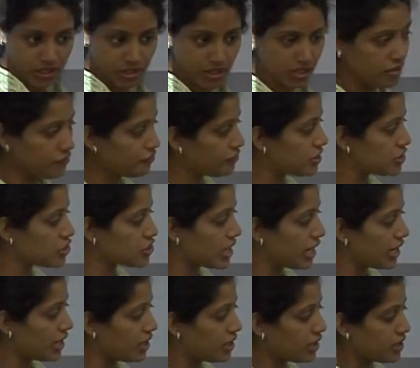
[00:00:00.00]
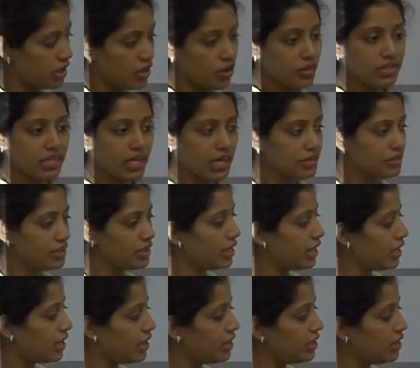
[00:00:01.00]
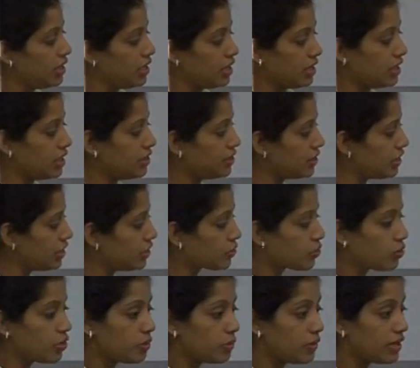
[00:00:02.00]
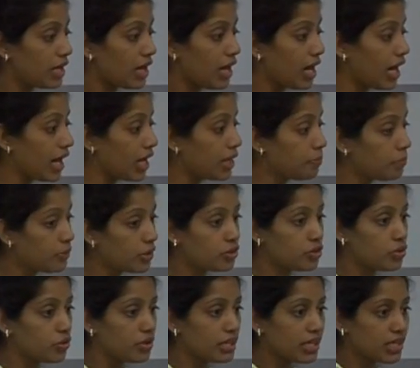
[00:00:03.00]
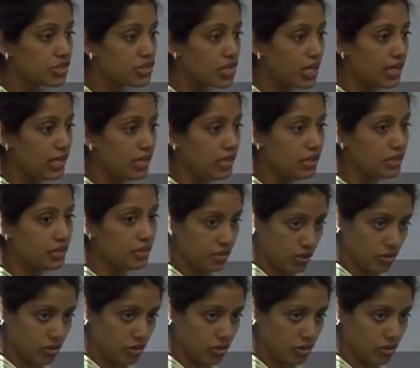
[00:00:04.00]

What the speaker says: If the child, on the other hand, either it could be a hypertonic child,